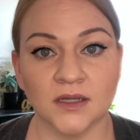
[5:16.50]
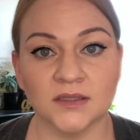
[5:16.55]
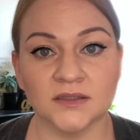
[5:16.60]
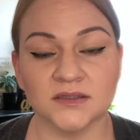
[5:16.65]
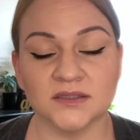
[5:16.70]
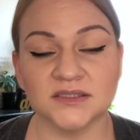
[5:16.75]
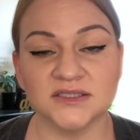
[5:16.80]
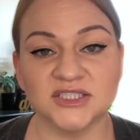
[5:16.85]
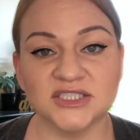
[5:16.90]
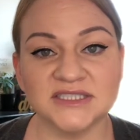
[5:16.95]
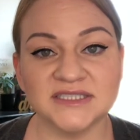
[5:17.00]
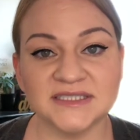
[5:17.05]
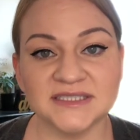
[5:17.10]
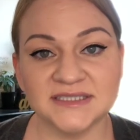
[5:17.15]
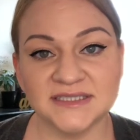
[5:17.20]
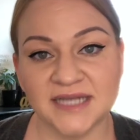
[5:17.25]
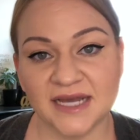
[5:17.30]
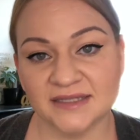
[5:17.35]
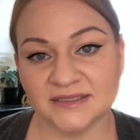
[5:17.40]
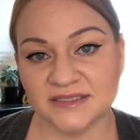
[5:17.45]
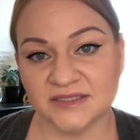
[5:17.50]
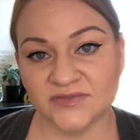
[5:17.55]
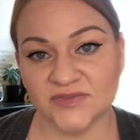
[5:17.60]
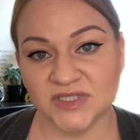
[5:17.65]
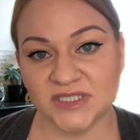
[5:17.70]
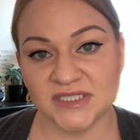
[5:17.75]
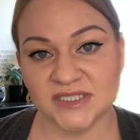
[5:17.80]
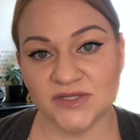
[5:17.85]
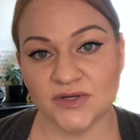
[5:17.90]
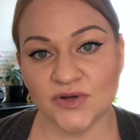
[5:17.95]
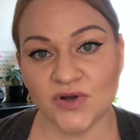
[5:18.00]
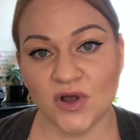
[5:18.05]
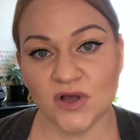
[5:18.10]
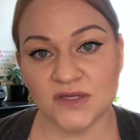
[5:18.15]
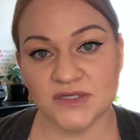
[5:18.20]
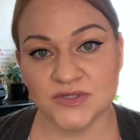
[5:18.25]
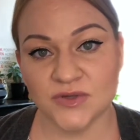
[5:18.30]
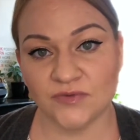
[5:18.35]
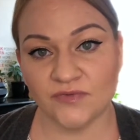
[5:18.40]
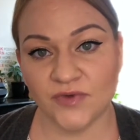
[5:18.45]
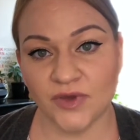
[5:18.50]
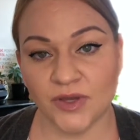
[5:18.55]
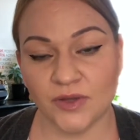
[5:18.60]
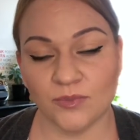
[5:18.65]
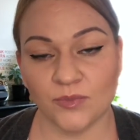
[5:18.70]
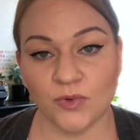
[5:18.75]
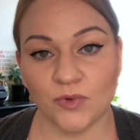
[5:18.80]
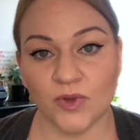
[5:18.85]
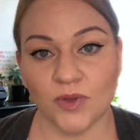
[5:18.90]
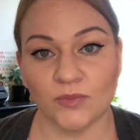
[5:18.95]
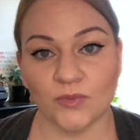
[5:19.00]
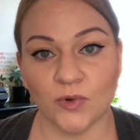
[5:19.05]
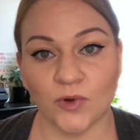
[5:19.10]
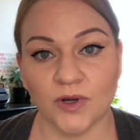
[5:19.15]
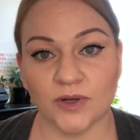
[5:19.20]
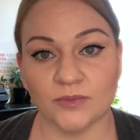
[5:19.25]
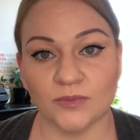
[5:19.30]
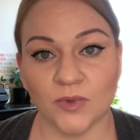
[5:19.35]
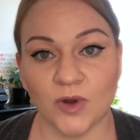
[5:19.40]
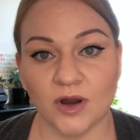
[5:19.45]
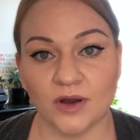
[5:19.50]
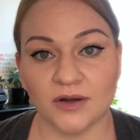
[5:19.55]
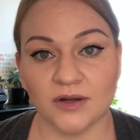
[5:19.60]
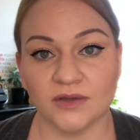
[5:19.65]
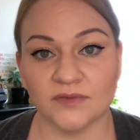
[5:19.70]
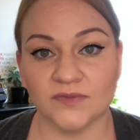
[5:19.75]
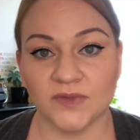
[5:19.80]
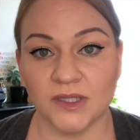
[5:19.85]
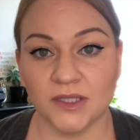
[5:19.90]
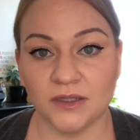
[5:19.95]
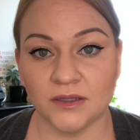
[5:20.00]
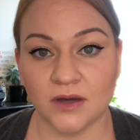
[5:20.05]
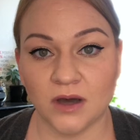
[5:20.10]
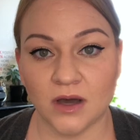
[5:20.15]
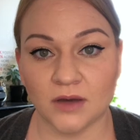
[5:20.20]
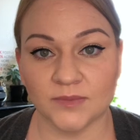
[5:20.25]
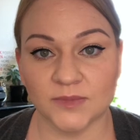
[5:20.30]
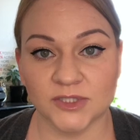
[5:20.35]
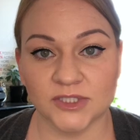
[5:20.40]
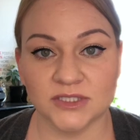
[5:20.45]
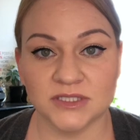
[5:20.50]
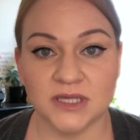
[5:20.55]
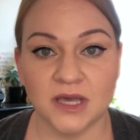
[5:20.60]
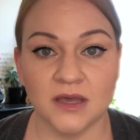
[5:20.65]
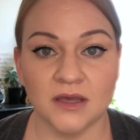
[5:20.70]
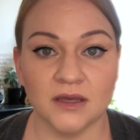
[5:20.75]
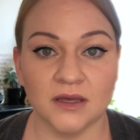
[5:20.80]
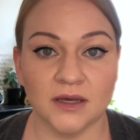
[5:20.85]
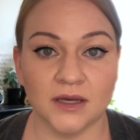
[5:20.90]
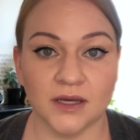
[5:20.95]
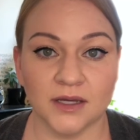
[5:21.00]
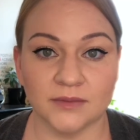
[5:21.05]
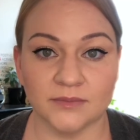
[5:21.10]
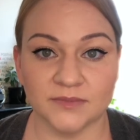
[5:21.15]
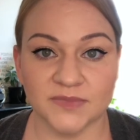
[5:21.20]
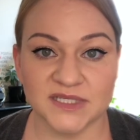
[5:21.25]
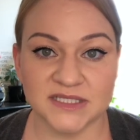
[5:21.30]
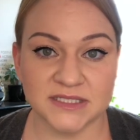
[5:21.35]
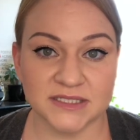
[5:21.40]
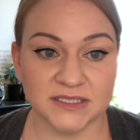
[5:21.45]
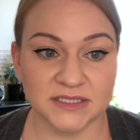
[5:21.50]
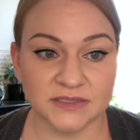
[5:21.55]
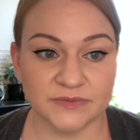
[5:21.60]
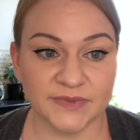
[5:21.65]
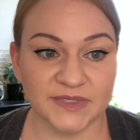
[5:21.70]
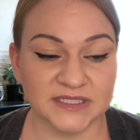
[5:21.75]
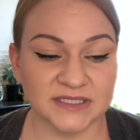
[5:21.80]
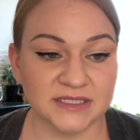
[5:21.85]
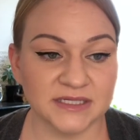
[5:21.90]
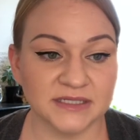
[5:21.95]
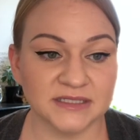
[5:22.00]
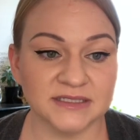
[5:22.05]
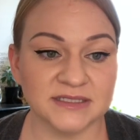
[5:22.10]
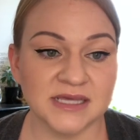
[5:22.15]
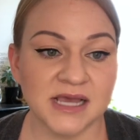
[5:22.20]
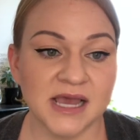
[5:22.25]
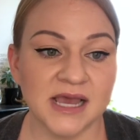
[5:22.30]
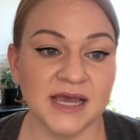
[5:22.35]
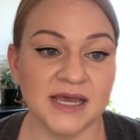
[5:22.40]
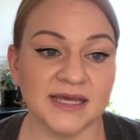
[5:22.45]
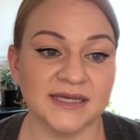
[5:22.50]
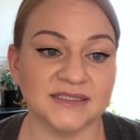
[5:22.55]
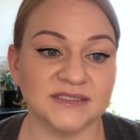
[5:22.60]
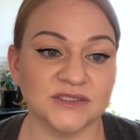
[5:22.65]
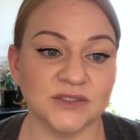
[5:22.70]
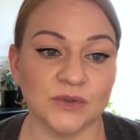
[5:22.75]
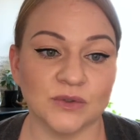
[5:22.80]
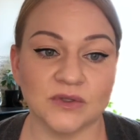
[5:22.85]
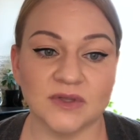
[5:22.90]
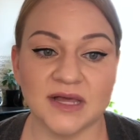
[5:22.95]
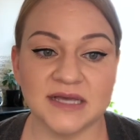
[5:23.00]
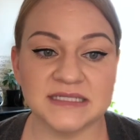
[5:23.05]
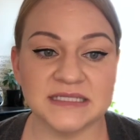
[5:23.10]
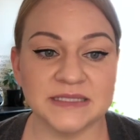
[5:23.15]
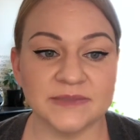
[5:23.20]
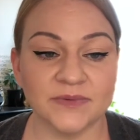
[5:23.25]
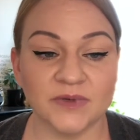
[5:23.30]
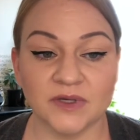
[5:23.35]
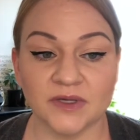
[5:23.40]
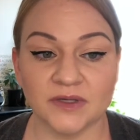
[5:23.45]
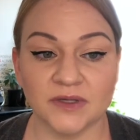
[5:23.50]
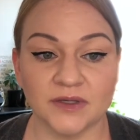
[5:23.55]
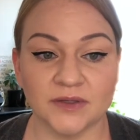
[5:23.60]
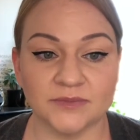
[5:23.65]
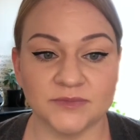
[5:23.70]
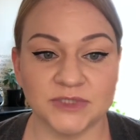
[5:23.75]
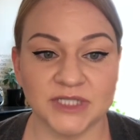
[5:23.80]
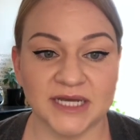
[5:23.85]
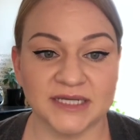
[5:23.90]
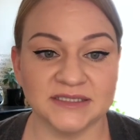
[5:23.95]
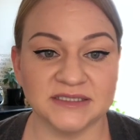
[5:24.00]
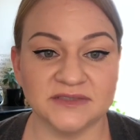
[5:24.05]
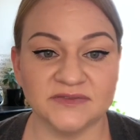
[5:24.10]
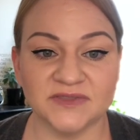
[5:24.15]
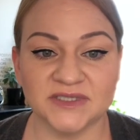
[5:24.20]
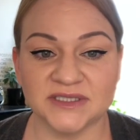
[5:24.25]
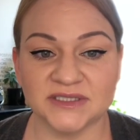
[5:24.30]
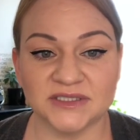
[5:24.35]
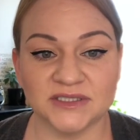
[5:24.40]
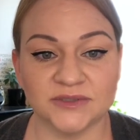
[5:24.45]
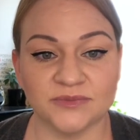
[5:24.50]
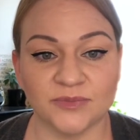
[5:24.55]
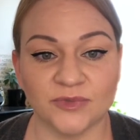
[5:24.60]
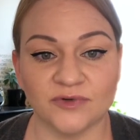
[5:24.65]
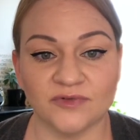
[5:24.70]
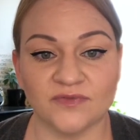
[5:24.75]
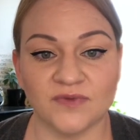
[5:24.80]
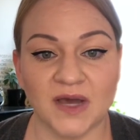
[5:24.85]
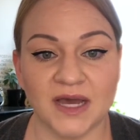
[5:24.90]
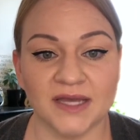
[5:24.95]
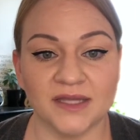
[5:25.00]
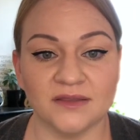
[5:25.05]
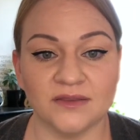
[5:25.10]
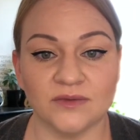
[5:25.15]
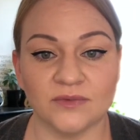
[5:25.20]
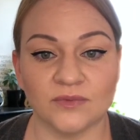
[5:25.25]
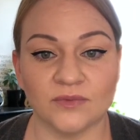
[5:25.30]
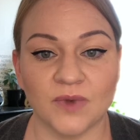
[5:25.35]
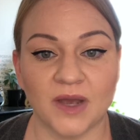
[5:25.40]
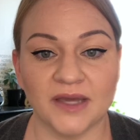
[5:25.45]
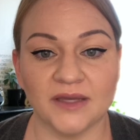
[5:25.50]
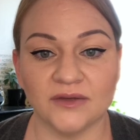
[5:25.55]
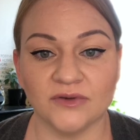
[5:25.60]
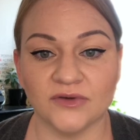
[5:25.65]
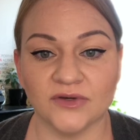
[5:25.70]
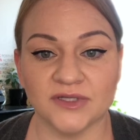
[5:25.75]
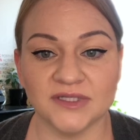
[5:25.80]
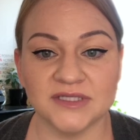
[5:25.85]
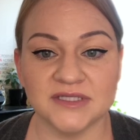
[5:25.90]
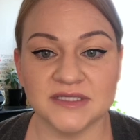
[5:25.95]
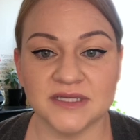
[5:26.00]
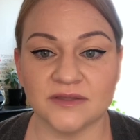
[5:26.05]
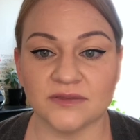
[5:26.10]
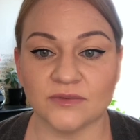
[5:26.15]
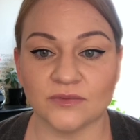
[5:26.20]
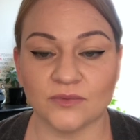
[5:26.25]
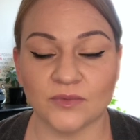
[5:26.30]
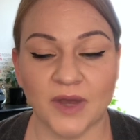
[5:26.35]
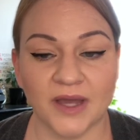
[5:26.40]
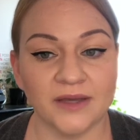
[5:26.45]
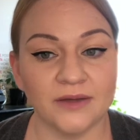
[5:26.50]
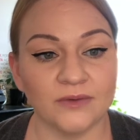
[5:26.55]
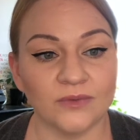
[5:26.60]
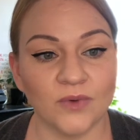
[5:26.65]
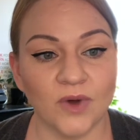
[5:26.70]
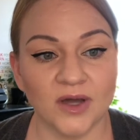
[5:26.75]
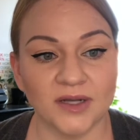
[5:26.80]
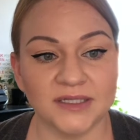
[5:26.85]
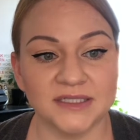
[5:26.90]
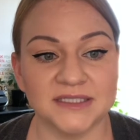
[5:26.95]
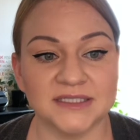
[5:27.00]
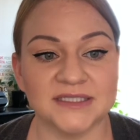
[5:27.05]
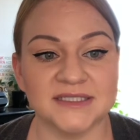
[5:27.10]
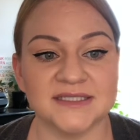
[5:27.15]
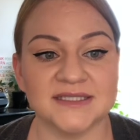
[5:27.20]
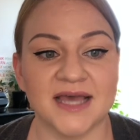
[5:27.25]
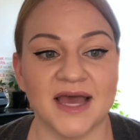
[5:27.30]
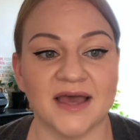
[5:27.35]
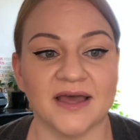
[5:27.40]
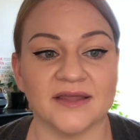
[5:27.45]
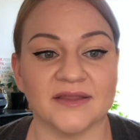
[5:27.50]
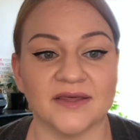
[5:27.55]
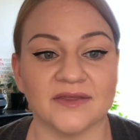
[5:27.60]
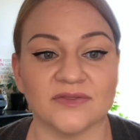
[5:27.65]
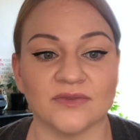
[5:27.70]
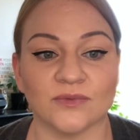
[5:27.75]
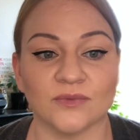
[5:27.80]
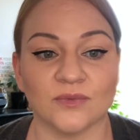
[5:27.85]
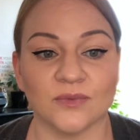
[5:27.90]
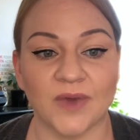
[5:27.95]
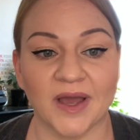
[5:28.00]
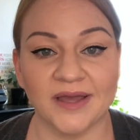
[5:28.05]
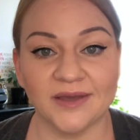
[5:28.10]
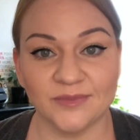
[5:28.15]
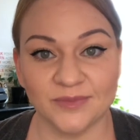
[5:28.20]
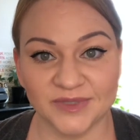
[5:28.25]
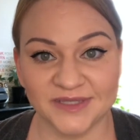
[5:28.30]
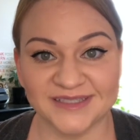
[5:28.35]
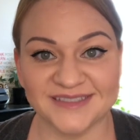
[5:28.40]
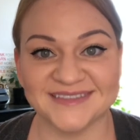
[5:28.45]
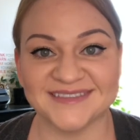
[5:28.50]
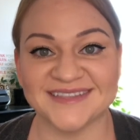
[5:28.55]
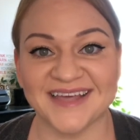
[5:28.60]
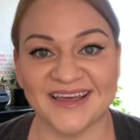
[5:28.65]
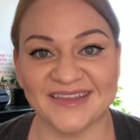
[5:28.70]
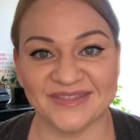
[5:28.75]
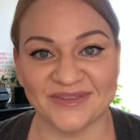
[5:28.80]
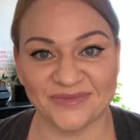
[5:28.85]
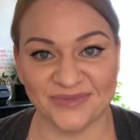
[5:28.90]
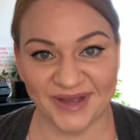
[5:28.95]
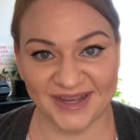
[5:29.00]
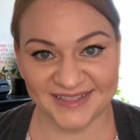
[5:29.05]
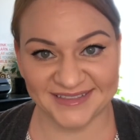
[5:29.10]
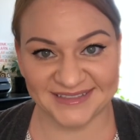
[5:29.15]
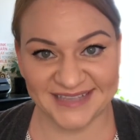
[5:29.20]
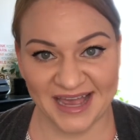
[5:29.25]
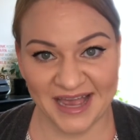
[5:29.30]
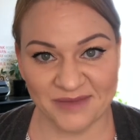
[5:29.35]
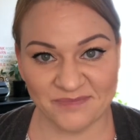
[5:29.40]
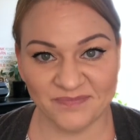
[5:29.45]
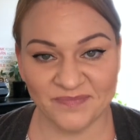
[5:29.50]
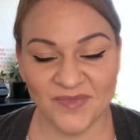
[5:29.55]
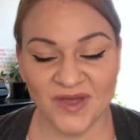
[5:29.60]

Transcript: Logistic activities are also a very important part of e-commerce business to business. And so classic objective is to provide the right goods in the right quantities at the right place at the right time.